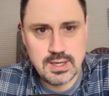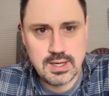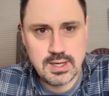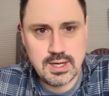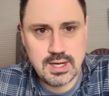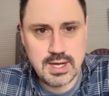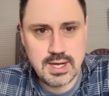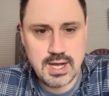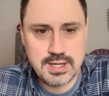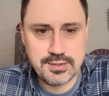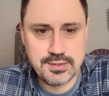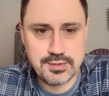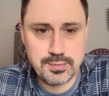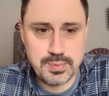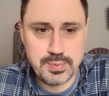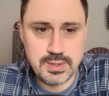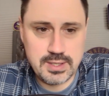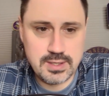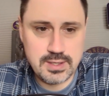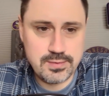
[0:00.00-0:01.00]
Uh, another
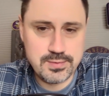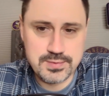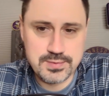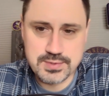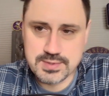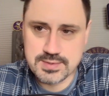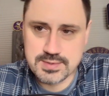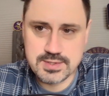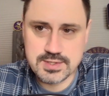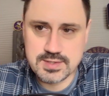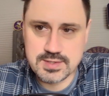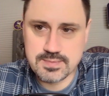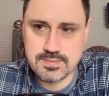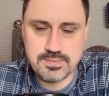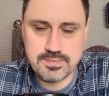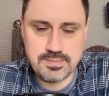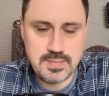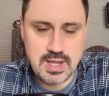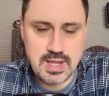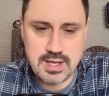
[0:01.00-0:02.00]
player who's just
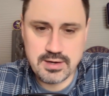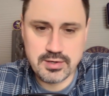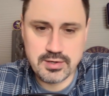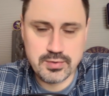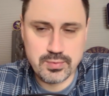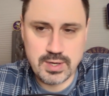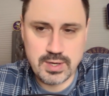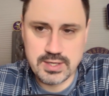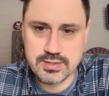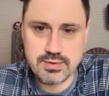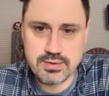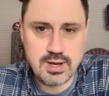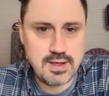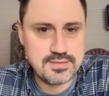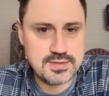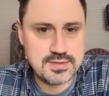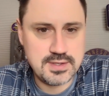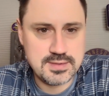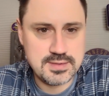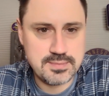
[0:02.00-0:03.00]
had a great
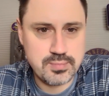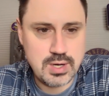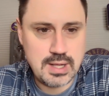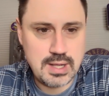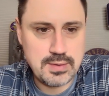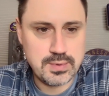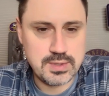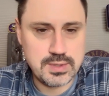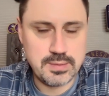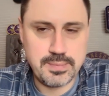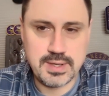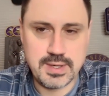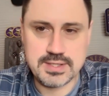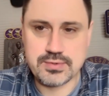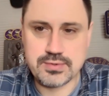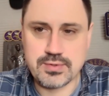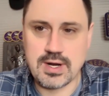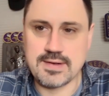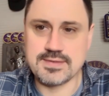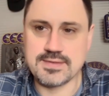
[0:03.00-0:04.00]
draft season, probably one of the
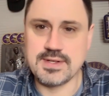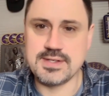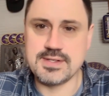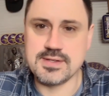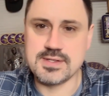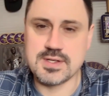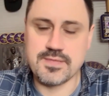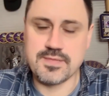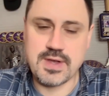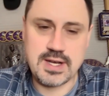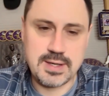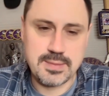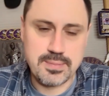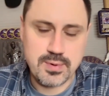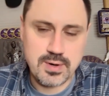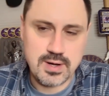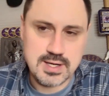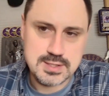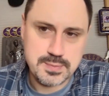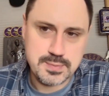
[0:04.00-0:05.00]
best draft seasons of any
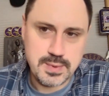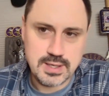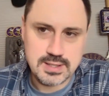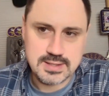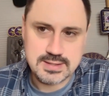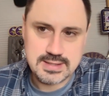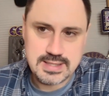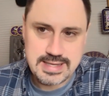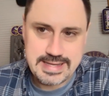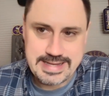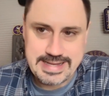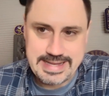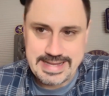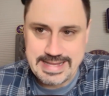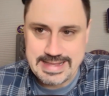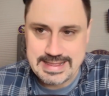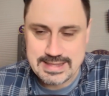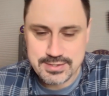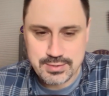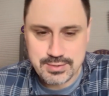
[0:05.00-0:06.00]
prospect
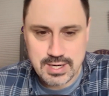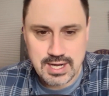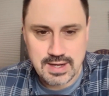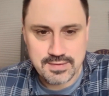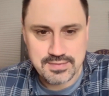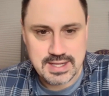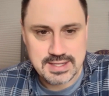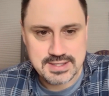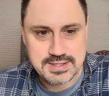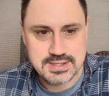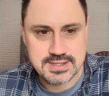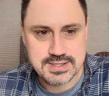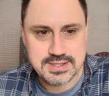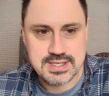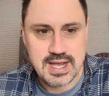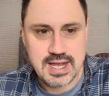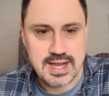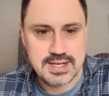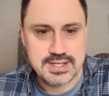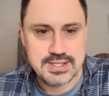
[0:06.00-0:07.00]
in the draft. That's
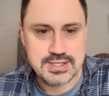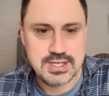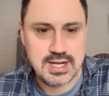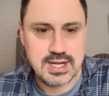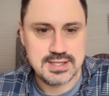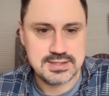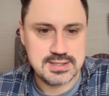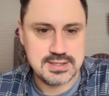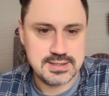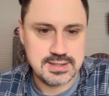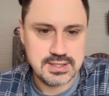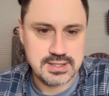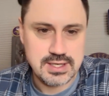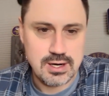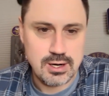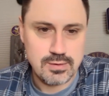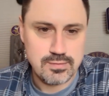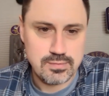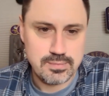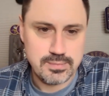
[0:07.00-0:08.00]
Zion Johnson, the
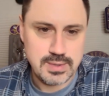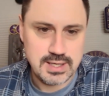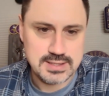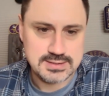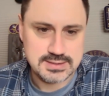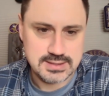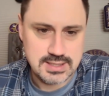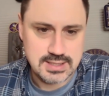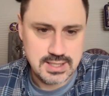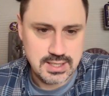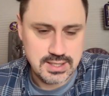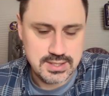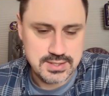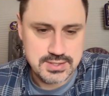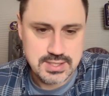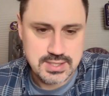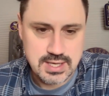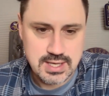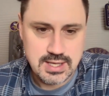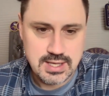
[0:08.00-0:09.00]
guard from Boston
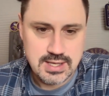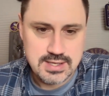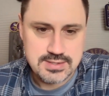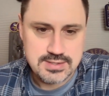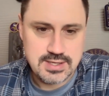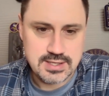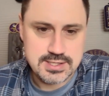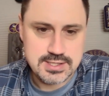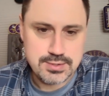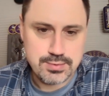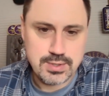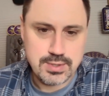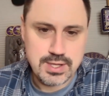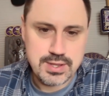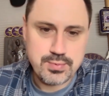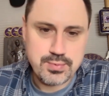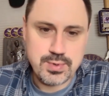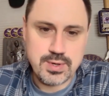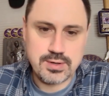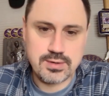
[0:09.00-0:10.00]
College,
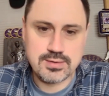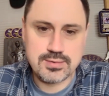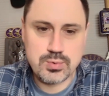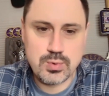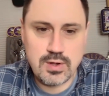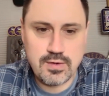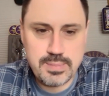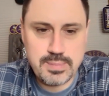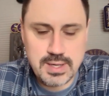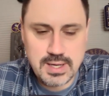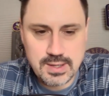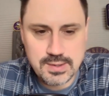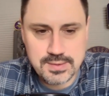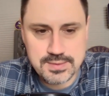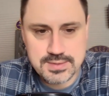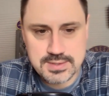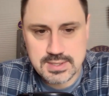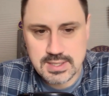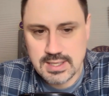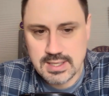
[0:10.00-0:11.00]
6'3, 312
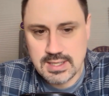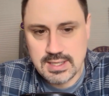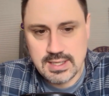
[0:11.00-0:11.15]
pounds,